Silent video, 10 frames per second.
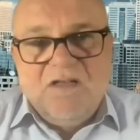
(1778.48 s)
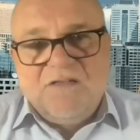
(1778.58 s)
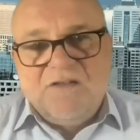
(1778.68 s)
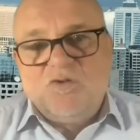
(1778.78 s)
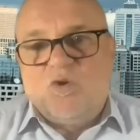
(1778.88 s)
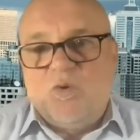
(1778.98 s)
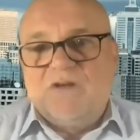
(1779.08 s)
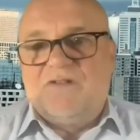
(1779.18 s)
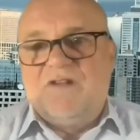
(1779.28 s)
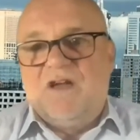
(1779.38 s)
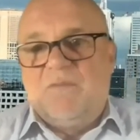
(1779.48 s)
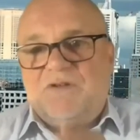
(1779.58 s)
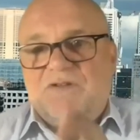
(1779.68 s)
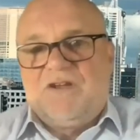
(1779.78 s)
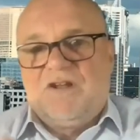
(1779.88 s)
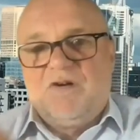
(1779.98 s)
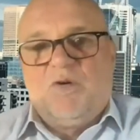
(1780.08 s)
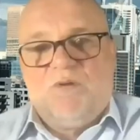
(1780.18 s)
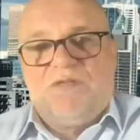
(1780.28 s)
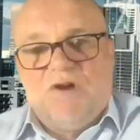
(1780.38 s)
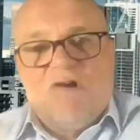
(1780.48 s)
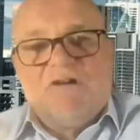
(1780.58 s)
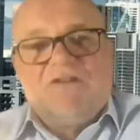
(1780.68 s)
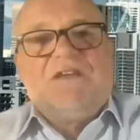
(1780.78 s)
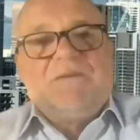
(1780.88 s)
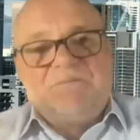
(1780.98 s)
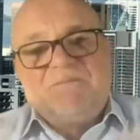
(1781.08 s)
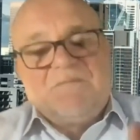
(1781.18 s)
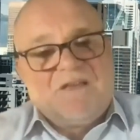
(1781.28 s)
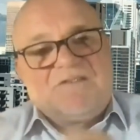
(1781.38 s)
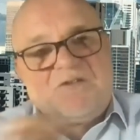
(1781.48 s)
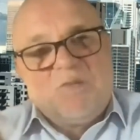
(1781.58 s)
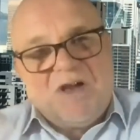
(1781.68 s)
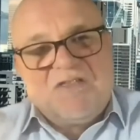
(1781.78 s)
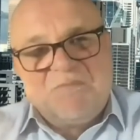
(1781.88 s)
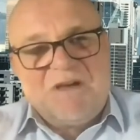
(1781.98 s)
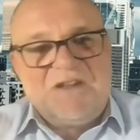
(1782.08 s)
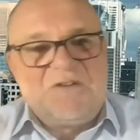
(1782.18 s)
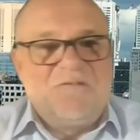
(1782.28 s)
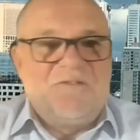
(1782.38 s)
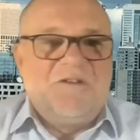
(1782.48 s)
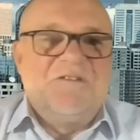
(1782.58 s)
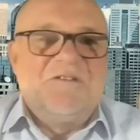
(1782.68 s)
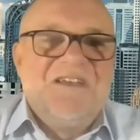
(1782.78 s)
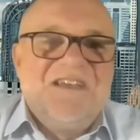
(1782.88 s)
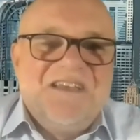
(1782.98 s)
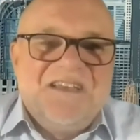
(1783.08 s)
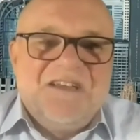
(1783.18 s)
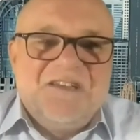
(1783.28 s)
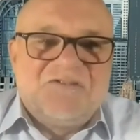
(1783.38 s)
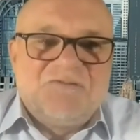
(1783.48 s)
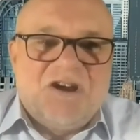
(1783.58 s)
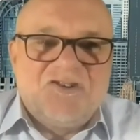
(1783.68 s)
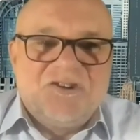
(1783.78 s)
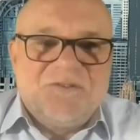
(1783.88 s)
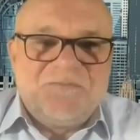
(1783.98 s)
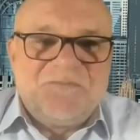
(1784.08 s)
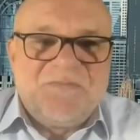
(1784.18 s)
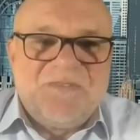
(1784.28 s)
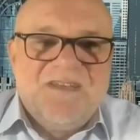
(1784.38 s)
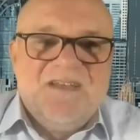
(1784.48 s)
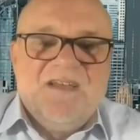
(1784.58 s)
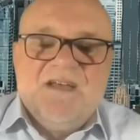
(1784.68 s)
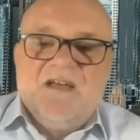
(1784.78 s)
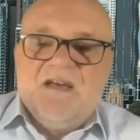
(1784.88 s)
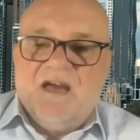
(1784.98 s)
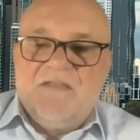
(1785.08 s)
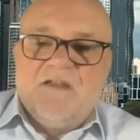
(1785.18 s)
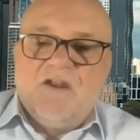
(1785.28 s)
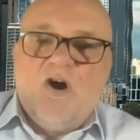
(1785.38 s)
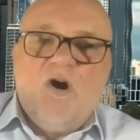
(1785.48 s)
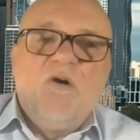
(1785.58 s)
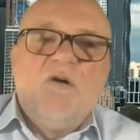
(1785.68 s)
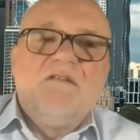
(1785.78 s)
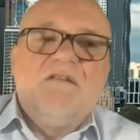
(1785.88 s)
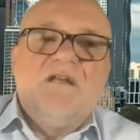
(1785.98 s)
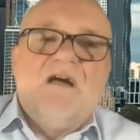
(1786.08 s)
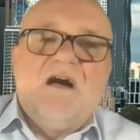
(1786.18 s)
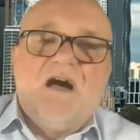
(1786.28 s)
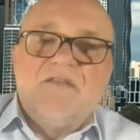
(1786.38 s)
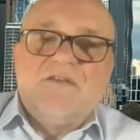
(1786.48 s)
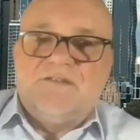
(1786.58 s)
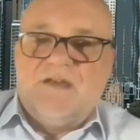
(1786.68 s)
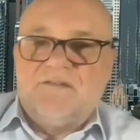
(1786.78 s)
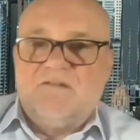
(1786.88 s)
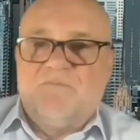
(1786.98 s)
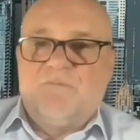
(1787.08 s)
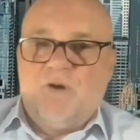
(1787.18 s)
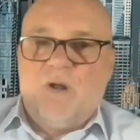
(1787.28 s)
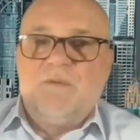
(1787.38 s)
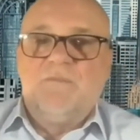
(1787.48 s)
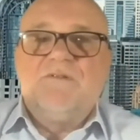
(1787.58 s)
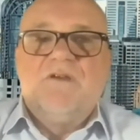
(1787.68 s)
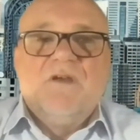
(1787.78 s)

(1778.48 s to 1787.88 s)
that you're questioning a particular authority. That's the way the medical field is structured. And then a whole other set of problems